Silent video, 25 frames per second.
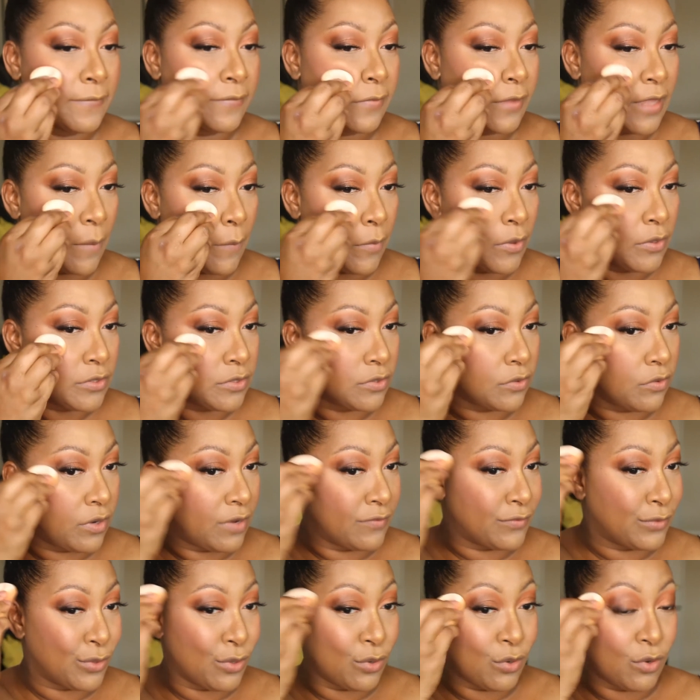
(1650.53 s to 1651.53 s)
I'm also going to
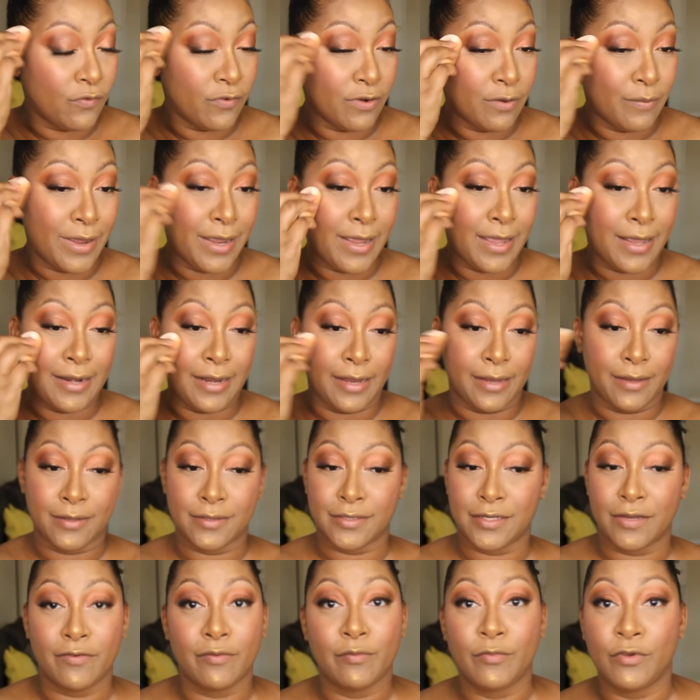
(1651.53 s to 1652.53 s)
have to go over my highlight
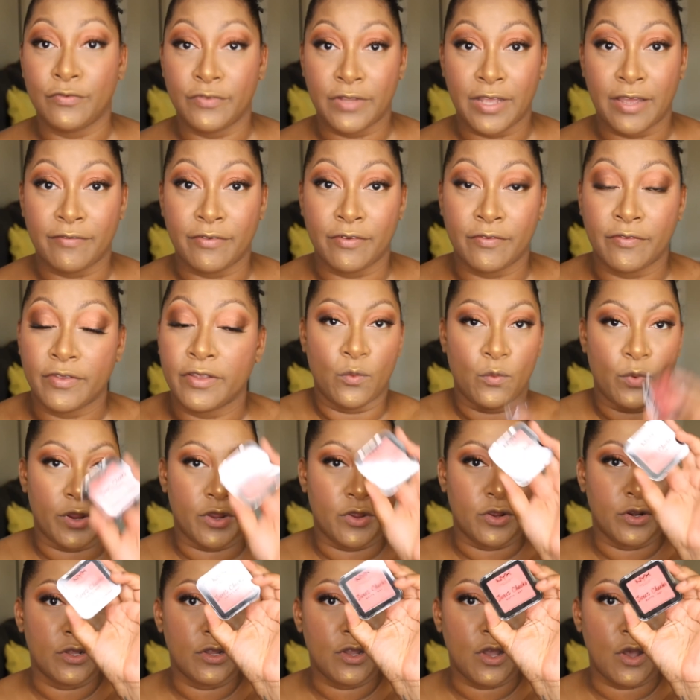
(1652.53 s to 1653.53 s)
because I removed half of it. We're
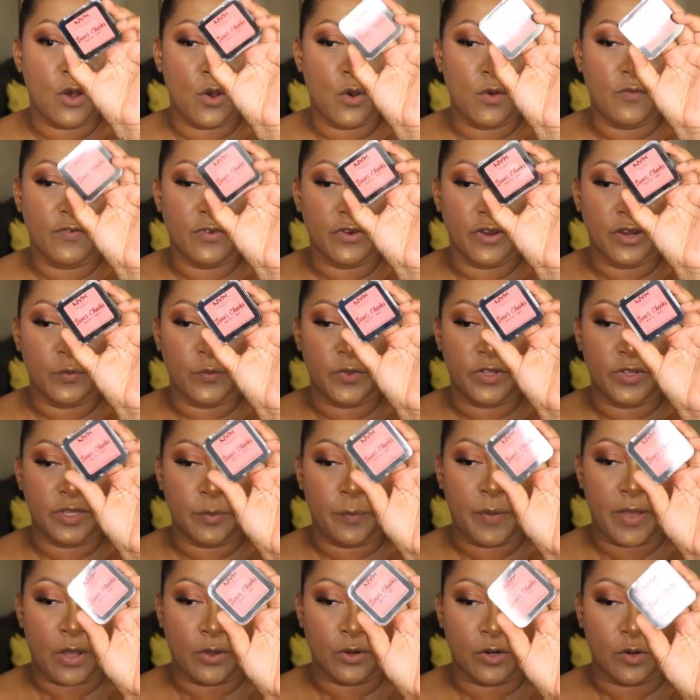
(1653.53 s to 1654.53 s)
going to go over it with the
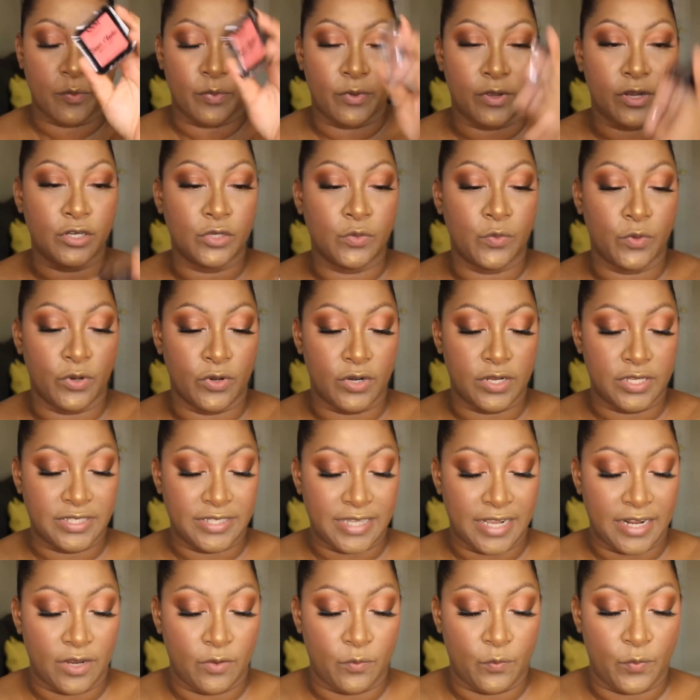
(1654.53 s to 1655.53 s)
powder brush. We're going to
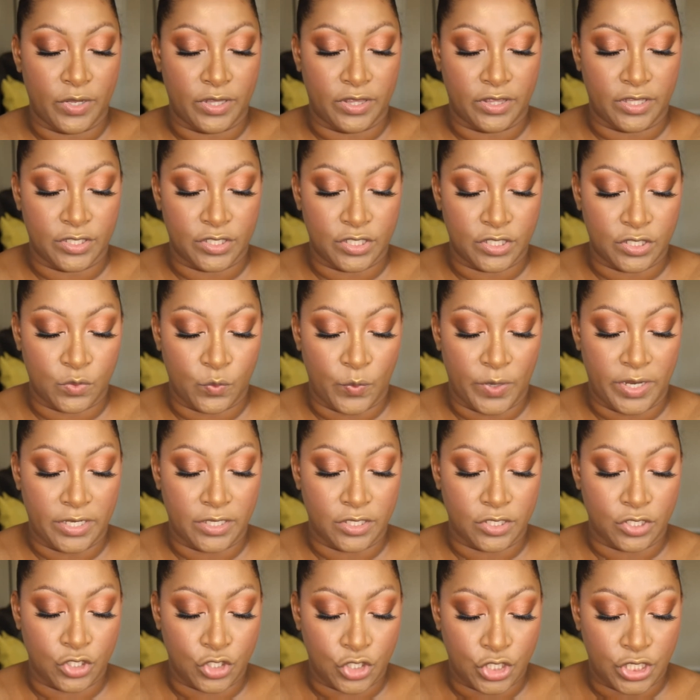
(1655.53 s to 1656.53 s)
set it with the Sweet
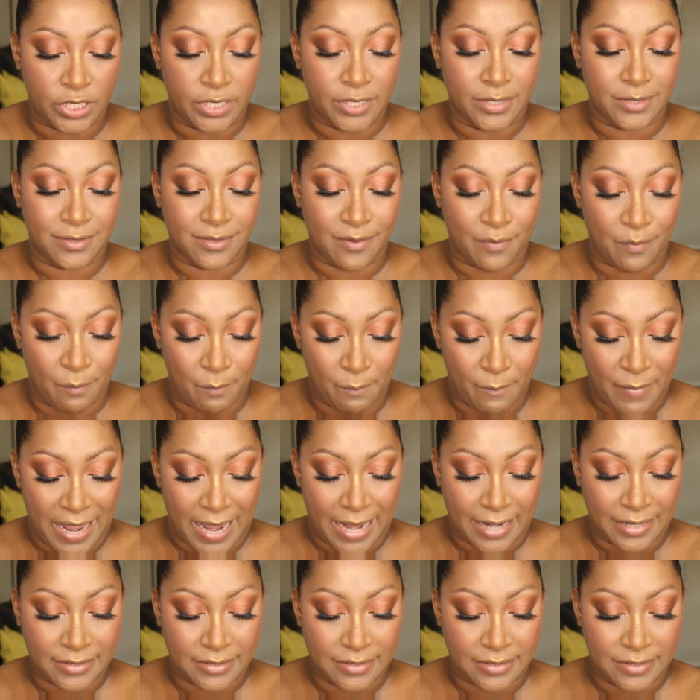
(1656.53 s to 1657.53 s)
Cheeks
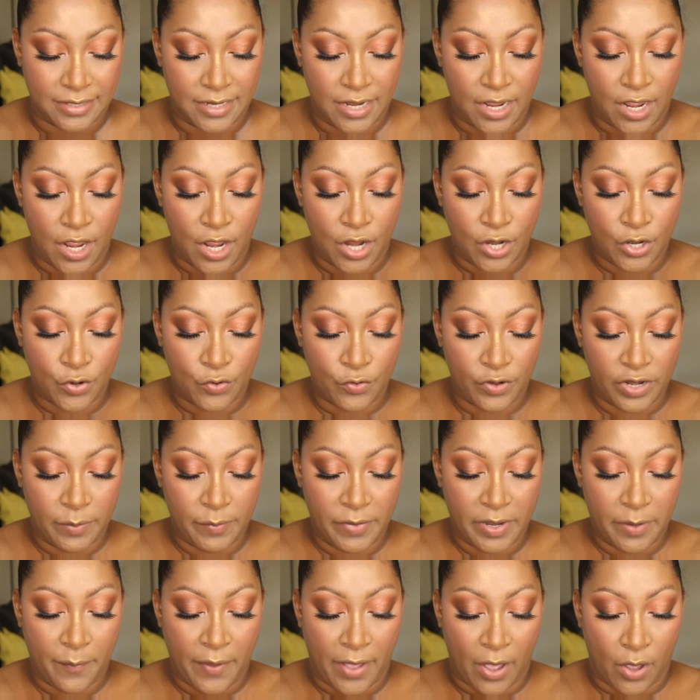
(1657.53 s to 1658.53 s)
Matte
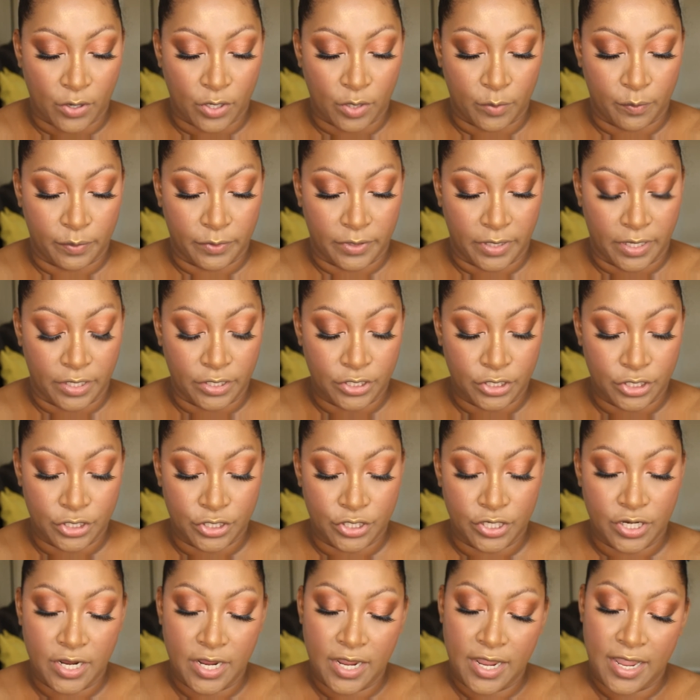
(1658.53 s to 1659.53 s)
Creamy Powder
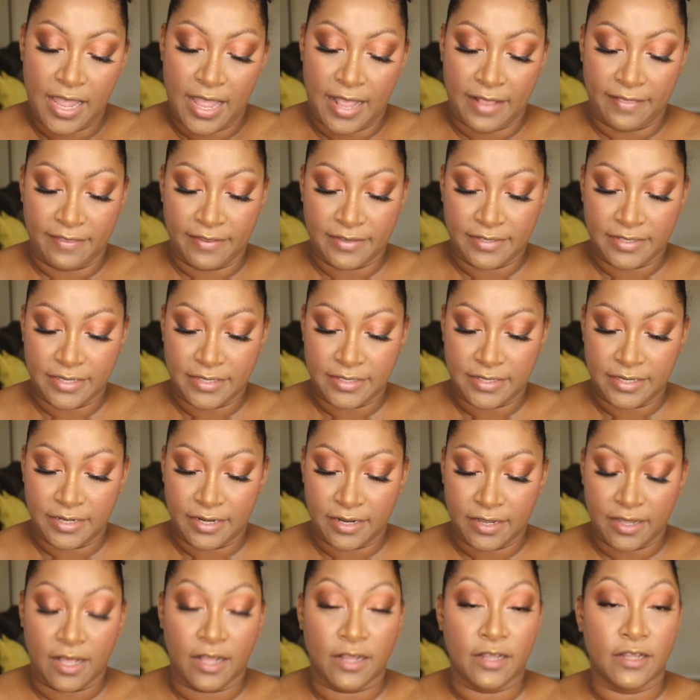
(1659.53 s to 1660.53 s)
Blush. And this is in
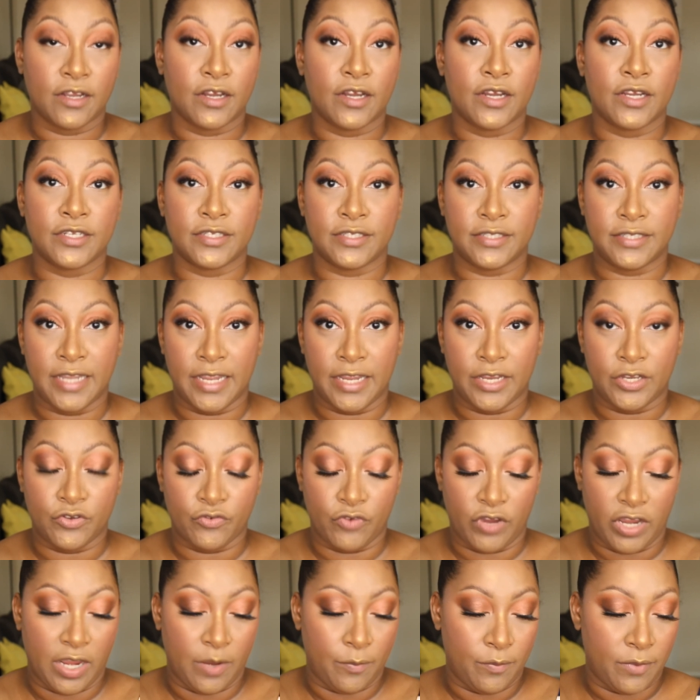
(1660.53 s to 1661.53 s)
the color
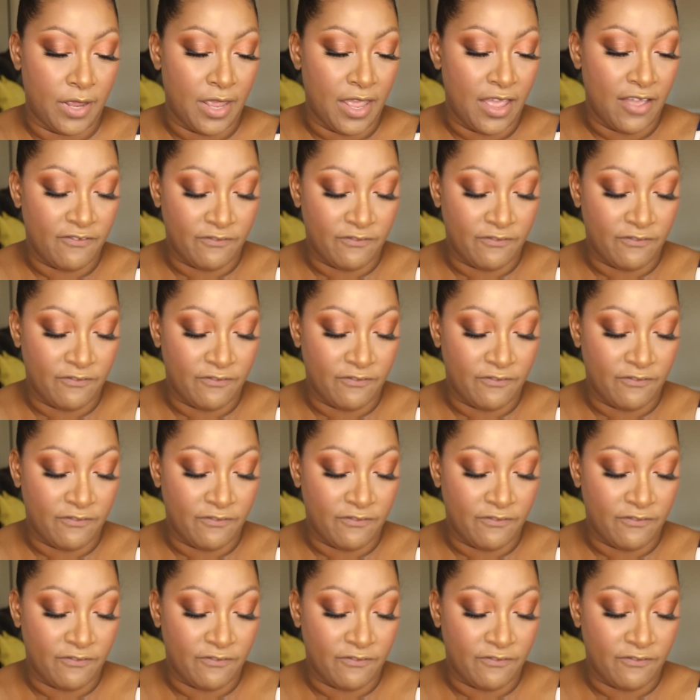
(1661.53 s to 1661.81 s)
Daydream.